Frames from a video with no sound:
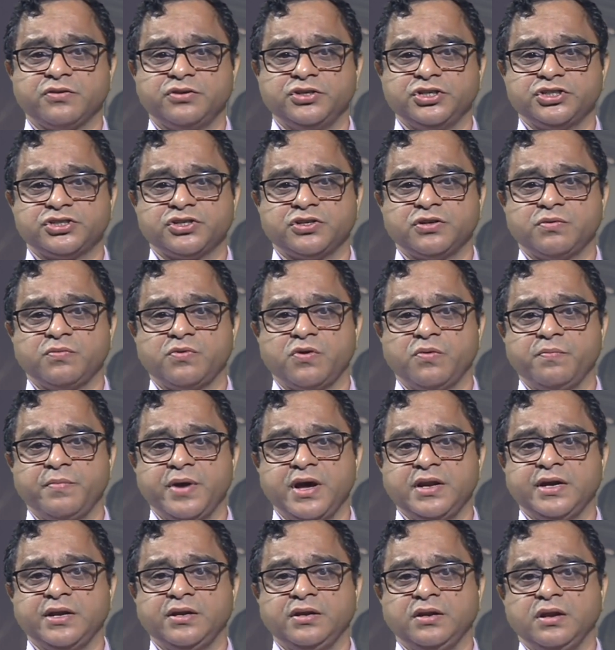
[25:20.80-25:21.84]
condition of
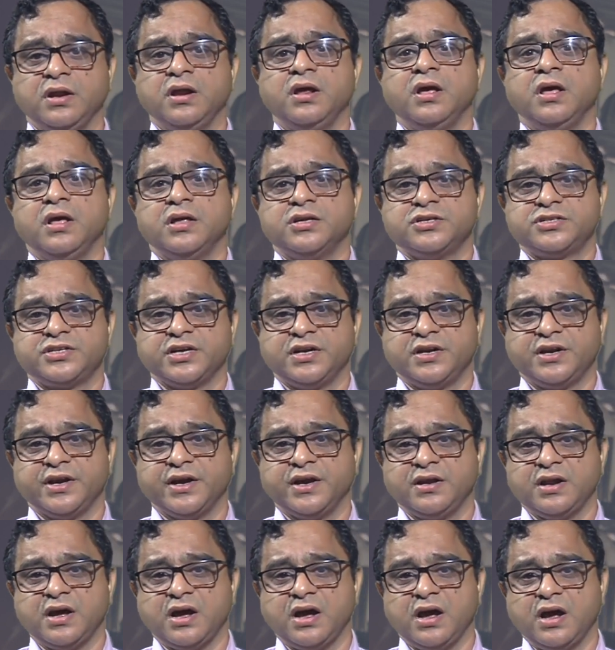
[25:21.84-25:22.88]
women and
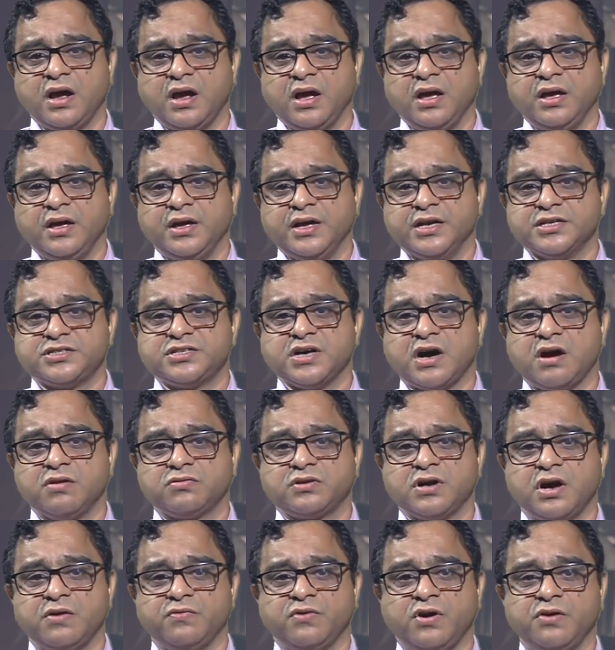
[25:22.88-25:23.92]
children is the
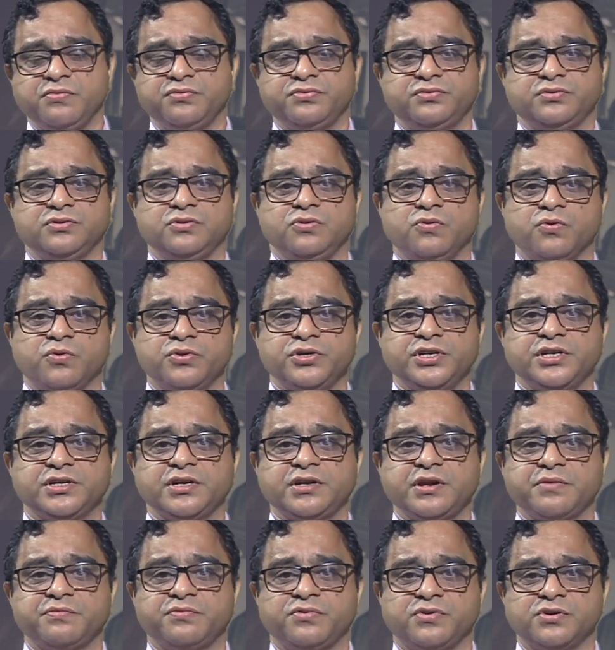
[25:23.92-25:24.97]
outcome of
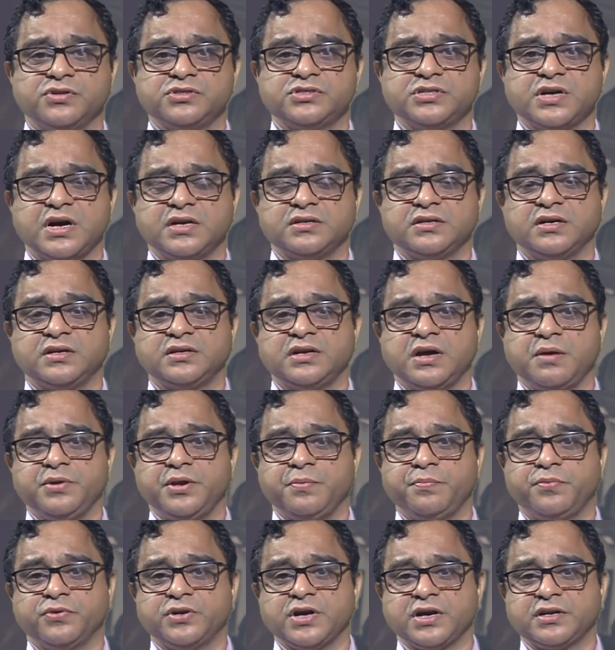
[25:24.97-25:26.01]
coordinated efforts under the
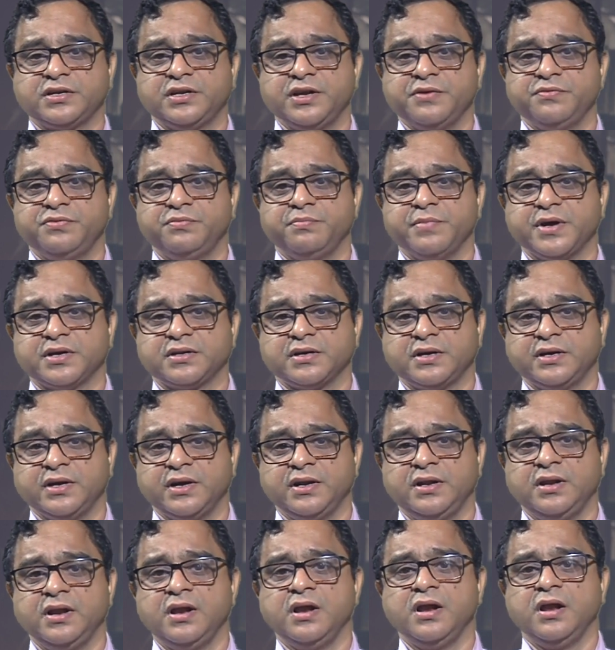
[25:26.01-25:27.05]
Reproductive,
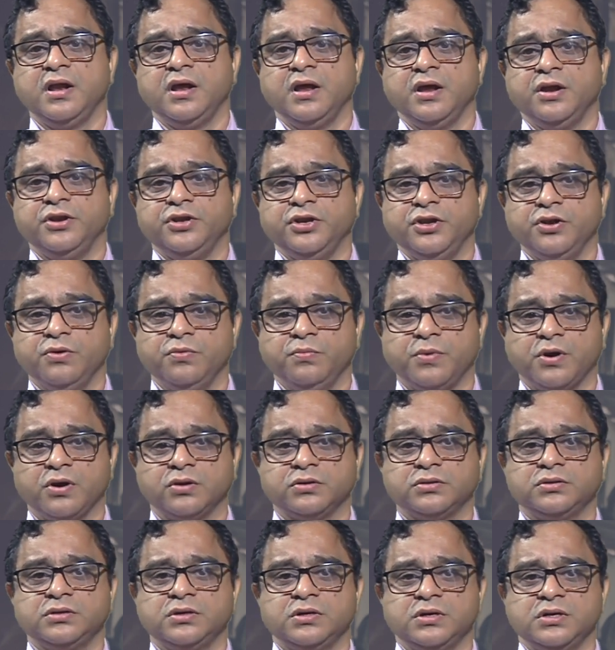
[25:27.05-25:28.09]
Maternal,
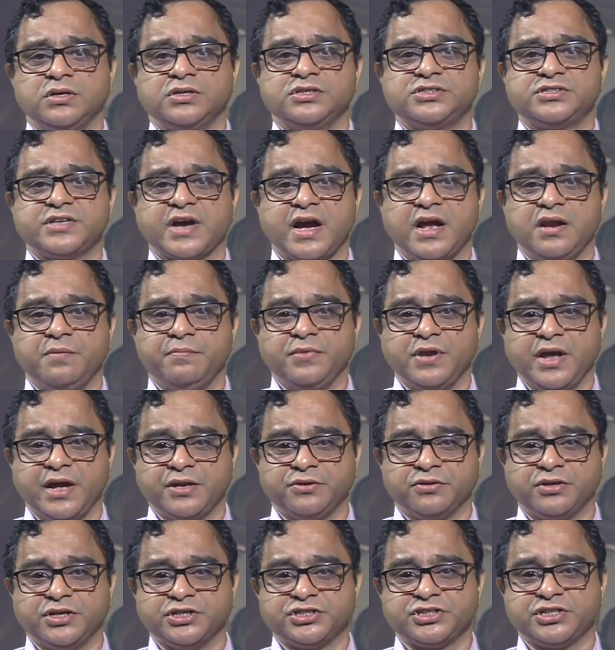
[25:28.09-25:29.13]
Newborn, Child,
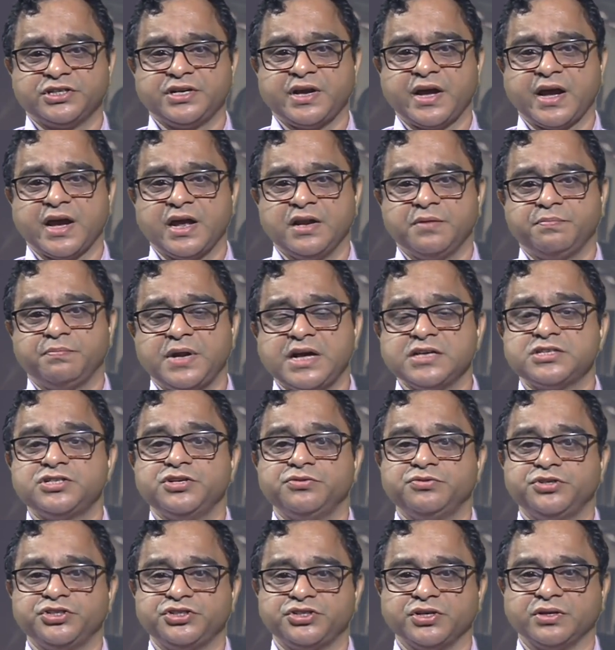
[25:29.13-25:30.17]
Adolescent Health plus
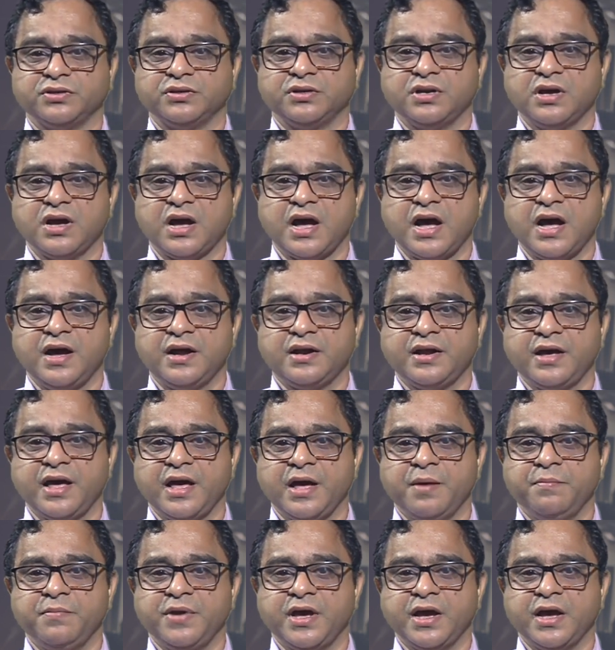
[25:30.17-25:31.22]
Nutrition
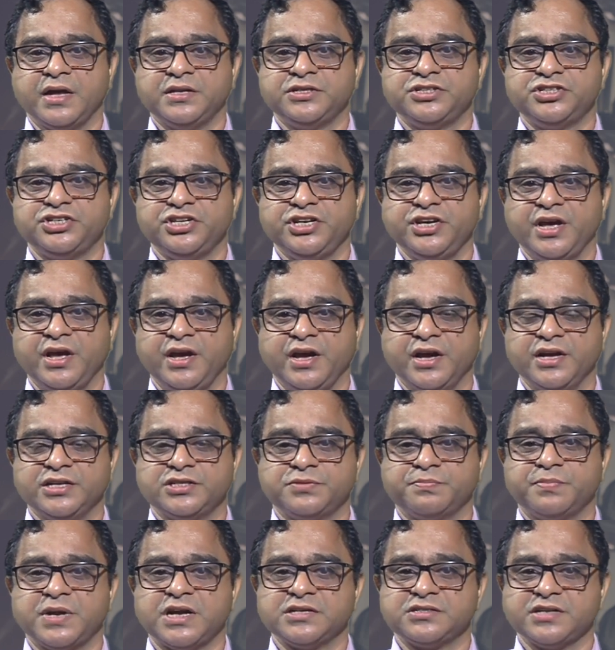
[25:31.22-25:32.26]

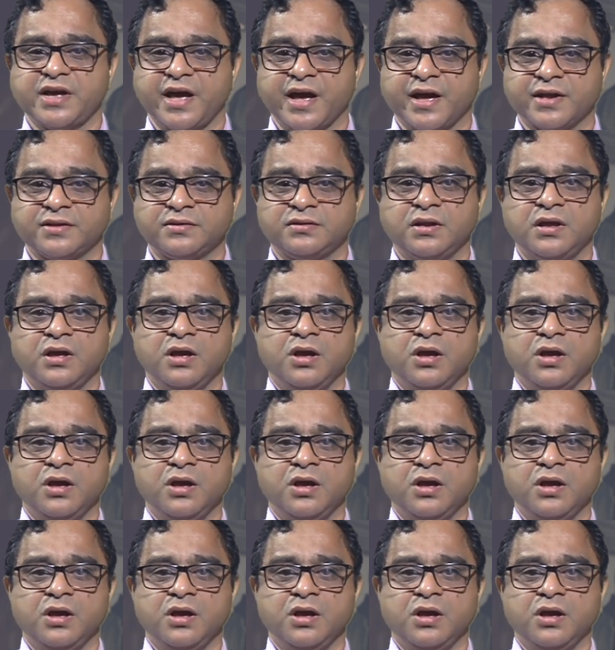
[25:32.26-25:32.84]
(RMNCAH plus N)